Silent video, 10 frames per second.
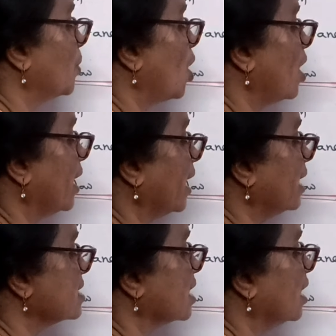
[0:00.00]

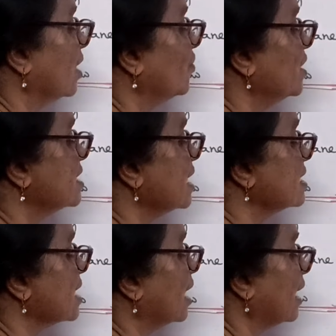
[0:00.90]
product which
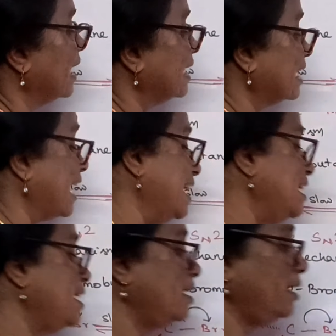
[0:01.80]
is retaining